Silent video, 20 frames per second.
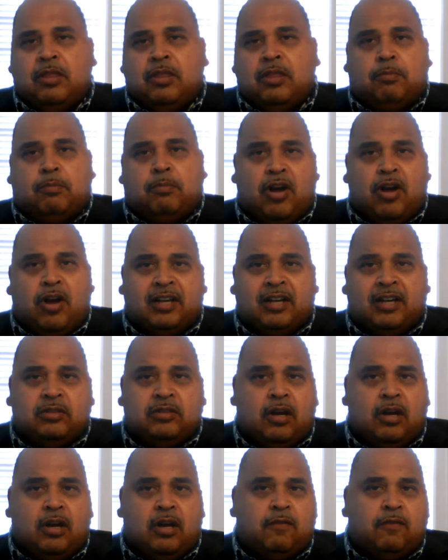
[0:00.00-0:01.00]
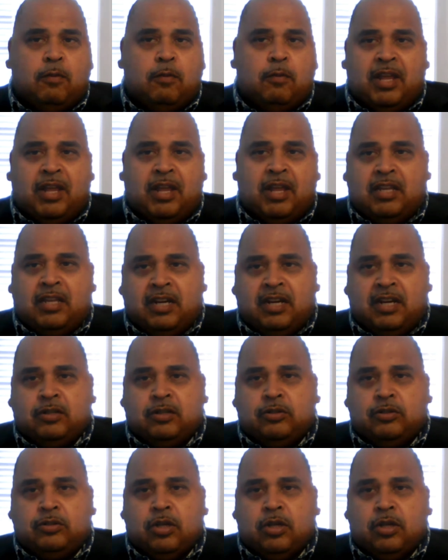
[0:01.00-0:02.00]
in the Bronx for many
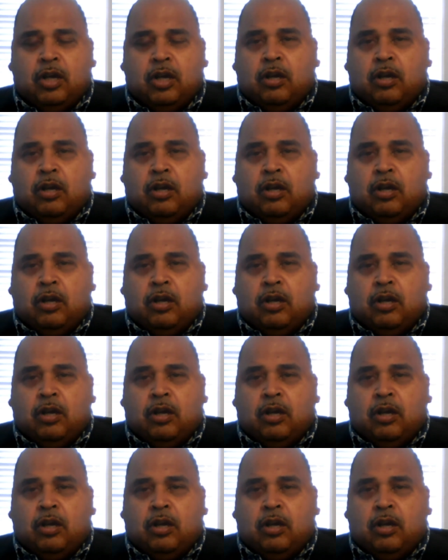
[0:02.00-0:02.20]
years.